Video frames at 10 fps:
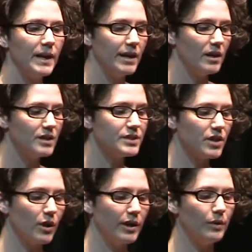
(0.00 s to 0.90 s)
It all
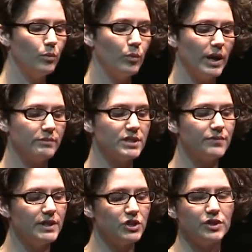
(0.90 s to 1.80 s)
started when I was
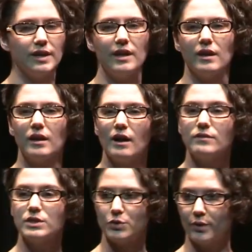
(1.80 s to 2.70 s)
featured in a
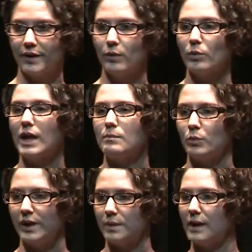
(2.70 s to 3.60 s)
cover story in the Willamette
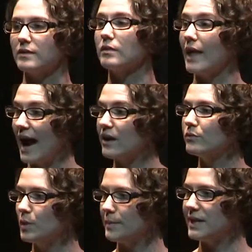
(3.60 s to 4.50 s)
Week about the lack
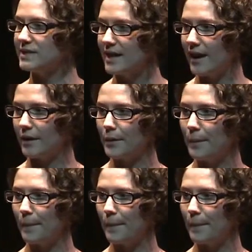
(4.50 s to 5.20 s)
of women in tech.